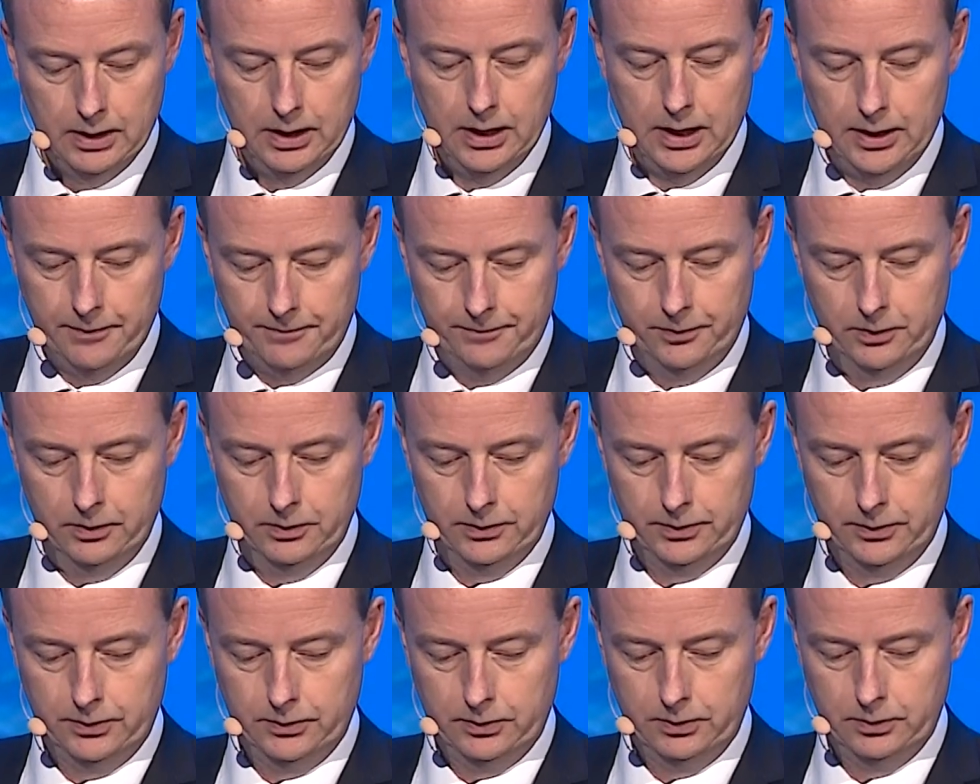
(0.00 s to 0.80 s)

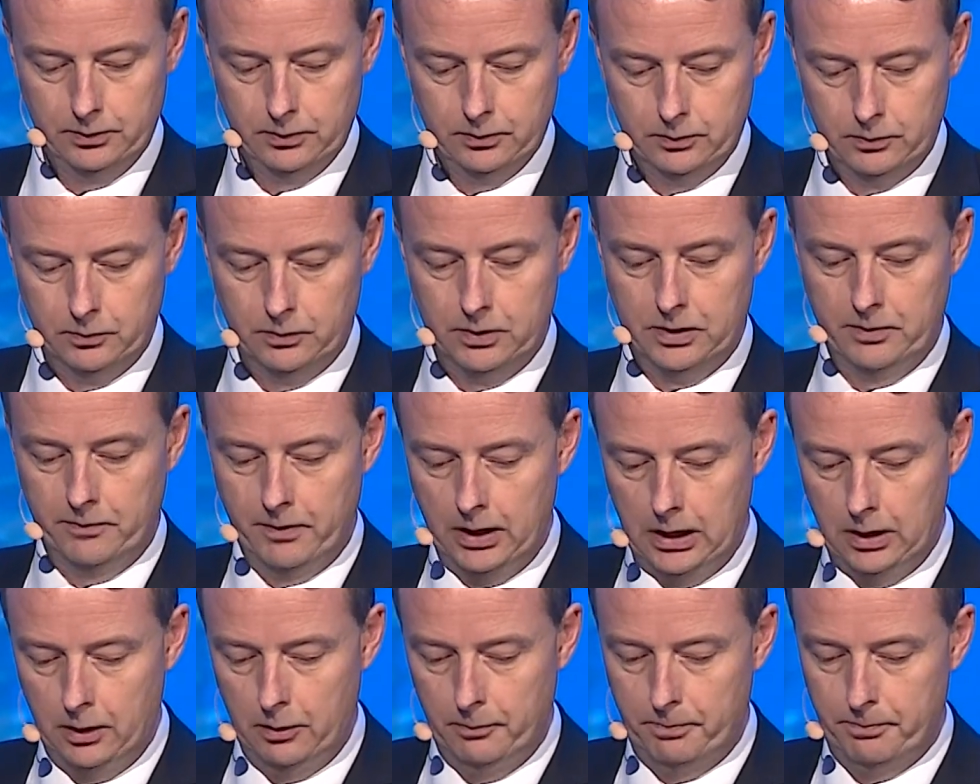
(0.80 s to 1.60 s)
efforts to
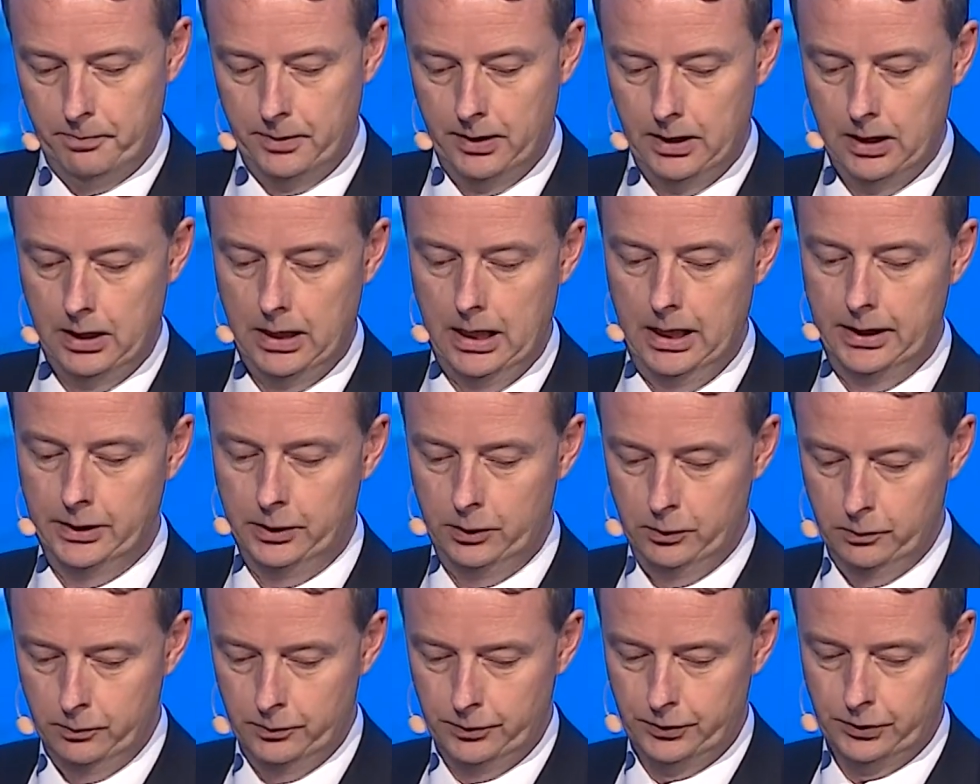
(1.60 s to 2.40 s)
develop and
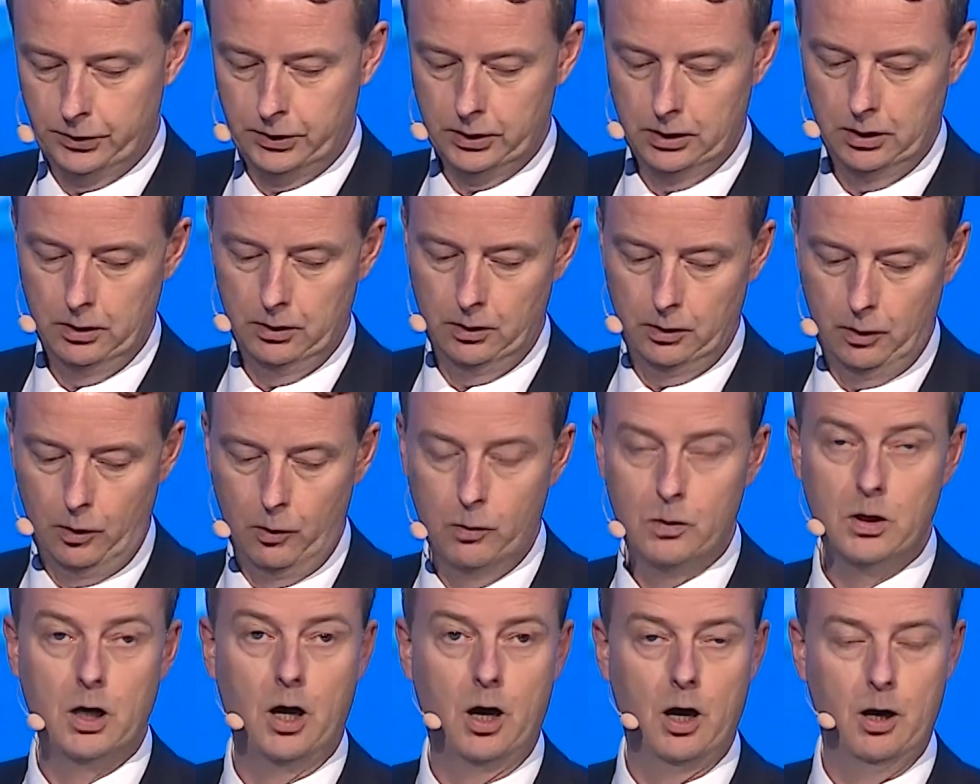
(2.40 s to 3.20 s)
use
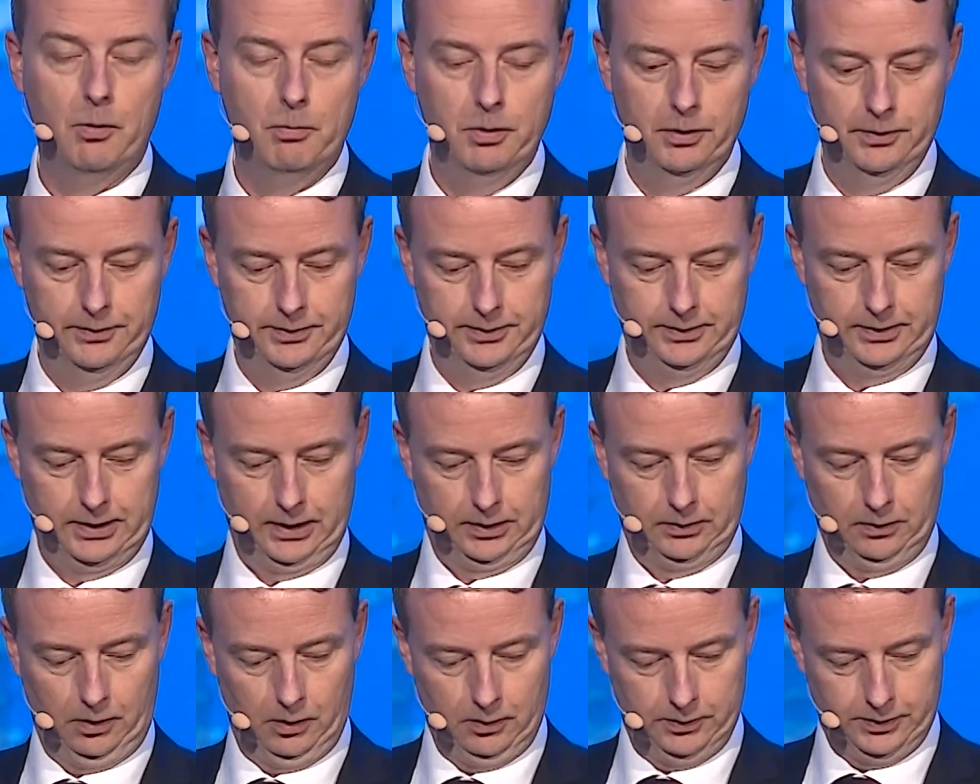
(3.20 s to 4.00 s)
low-carbon
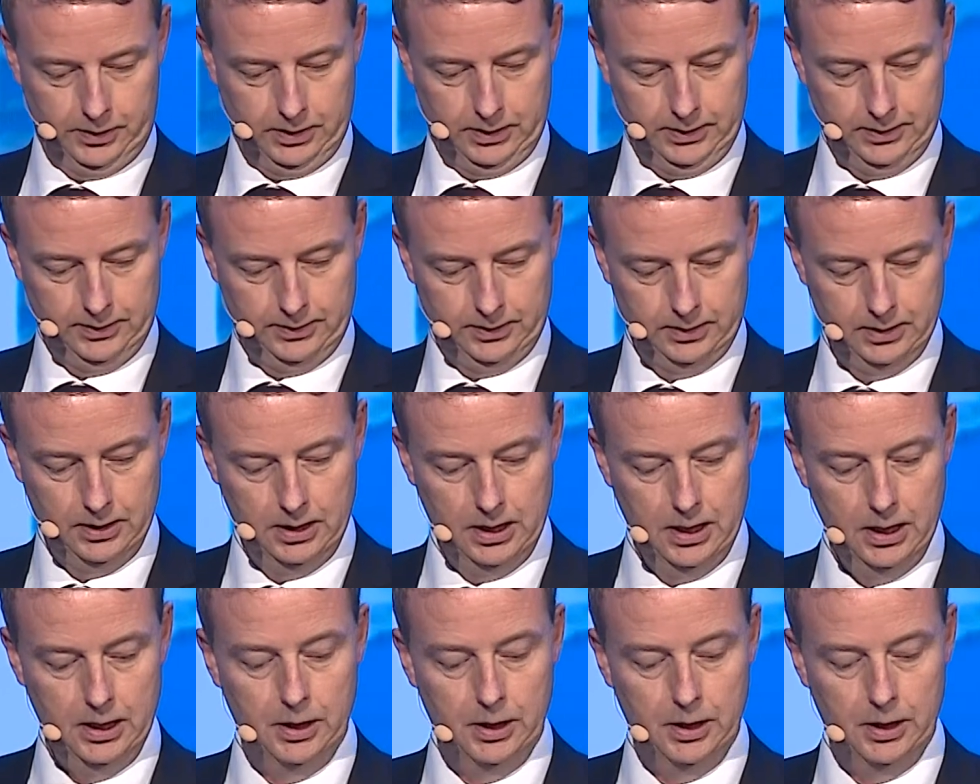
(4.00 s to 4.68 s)
technologies